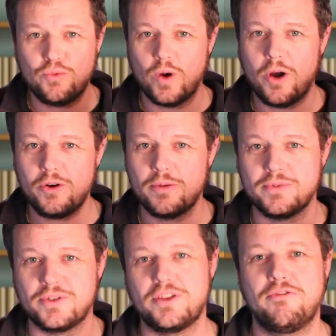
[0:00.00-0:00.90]
welcome
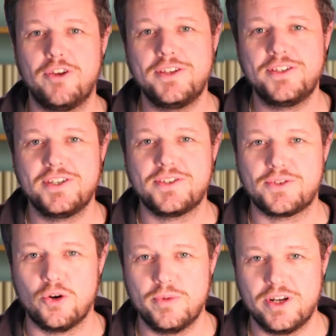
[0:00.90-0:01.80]
to the first
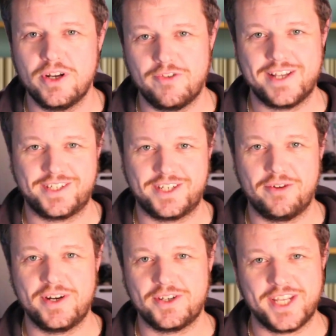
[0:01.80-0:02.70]
installment of our
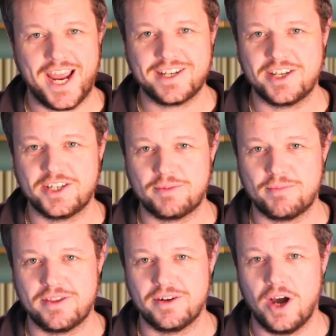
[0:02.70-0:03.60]
series on the ACCESS
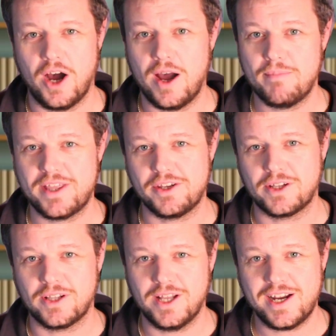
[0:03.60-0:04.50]
method. I'm Matthew
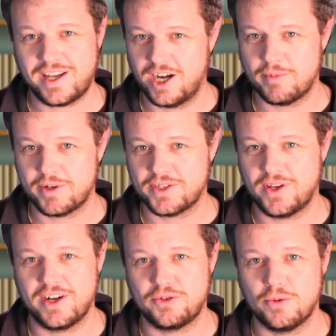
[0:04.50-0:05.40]
Clark and I'm
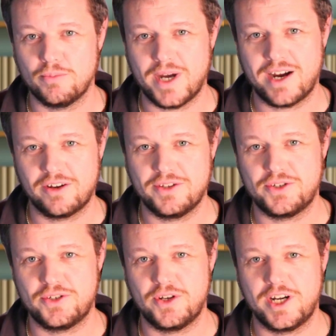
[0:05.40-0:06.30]
excited to embark on this
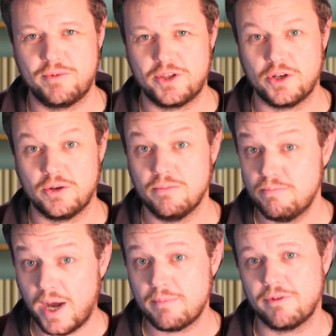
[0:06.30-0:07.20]
journey with you.
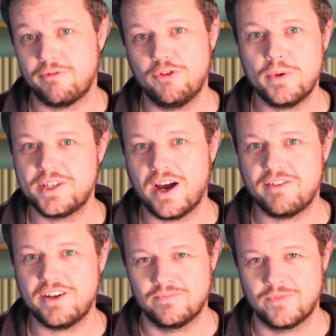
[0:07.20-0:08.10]
But before we dive
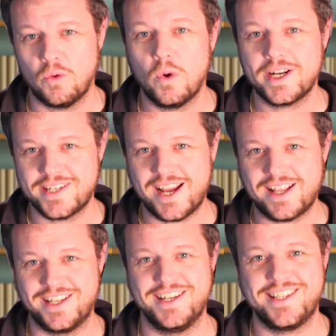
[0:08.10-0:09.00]
in, what
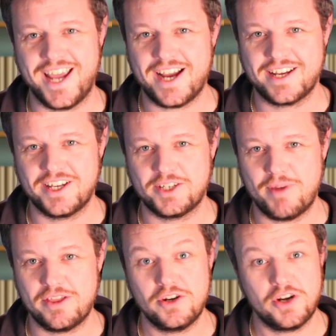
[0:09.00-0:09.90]
exactly is the ACCESS
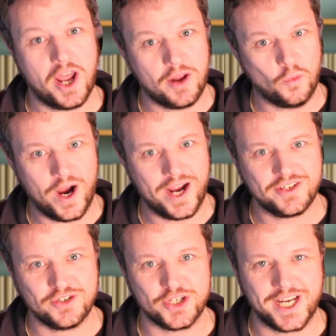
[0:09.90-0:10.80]
method and why
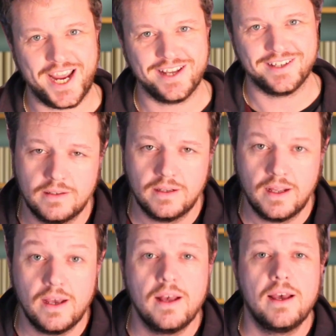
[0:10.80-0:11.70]
should you care?
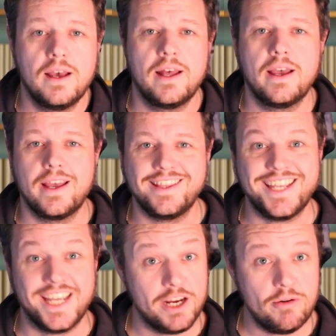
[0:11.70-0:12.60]
In
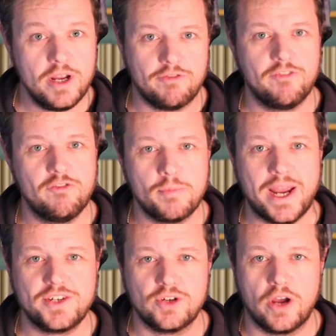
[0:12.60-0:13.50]
the era of
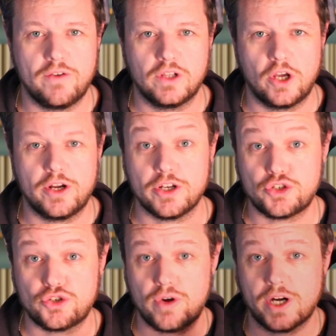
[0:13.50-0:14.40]
information overload, a
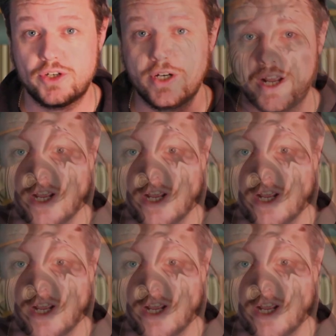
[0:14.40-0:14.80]
structured and